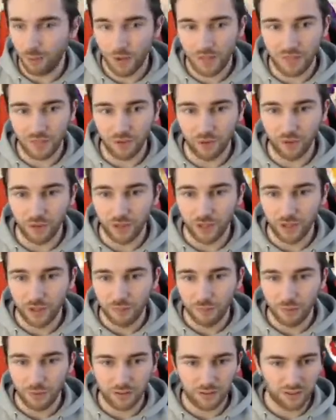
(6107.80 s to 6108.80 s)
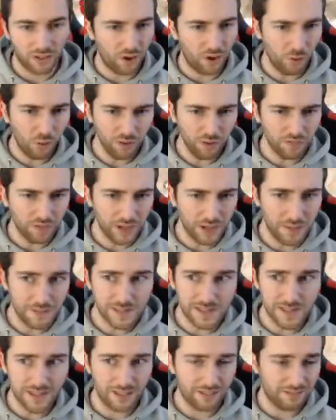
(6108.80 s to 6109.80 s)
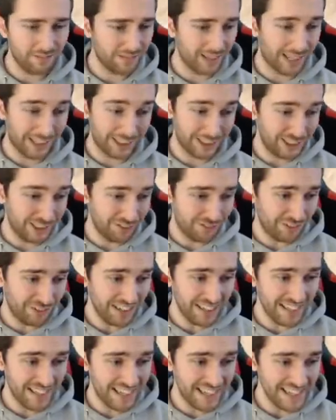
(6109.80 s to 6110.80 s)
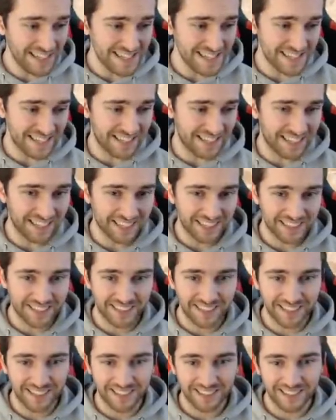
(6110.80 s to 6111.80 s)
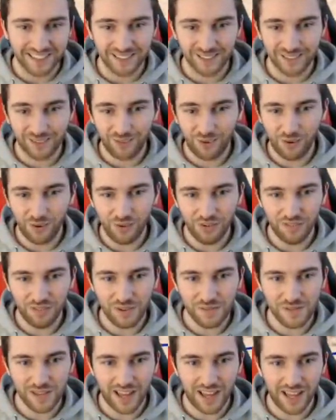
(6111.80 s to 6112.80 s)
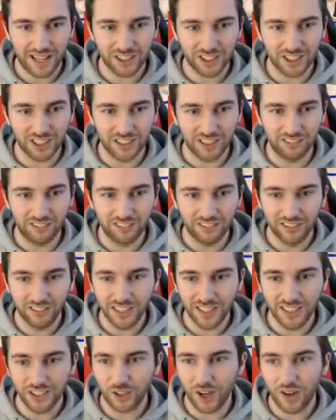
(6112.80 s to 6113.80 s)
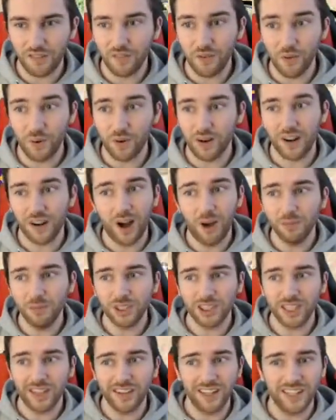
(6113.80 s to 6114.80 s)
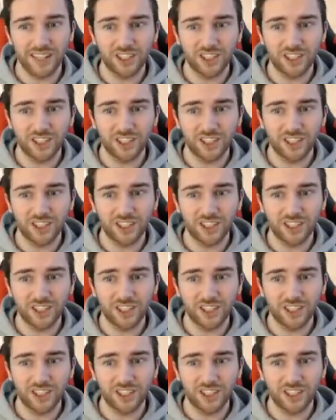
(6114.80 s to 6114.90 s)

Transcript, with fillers: with you. But uh, Hall of Fame's actually really easy. Hall of Fame's actually really straightforward. And I'm just out here